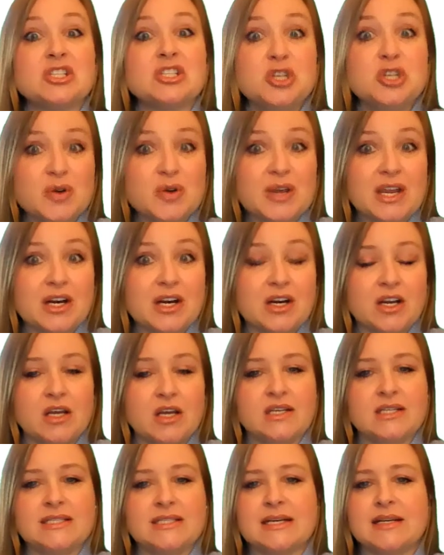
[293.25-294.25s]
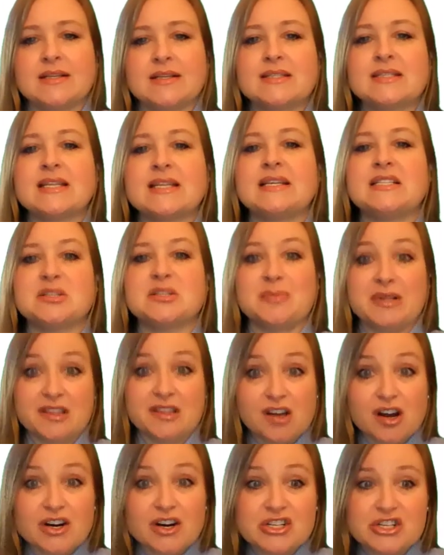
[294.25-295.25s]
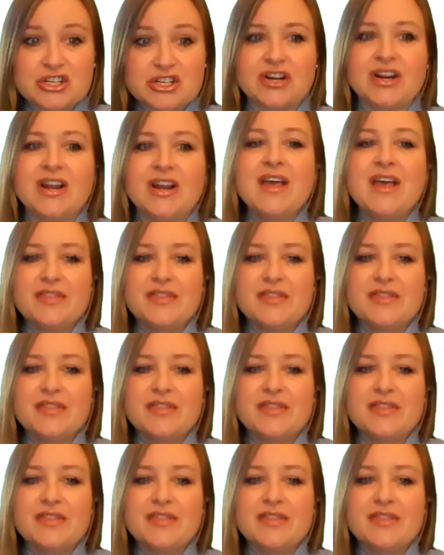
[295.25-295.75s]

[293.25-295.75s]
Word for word: eukaryotic cells tend to be larger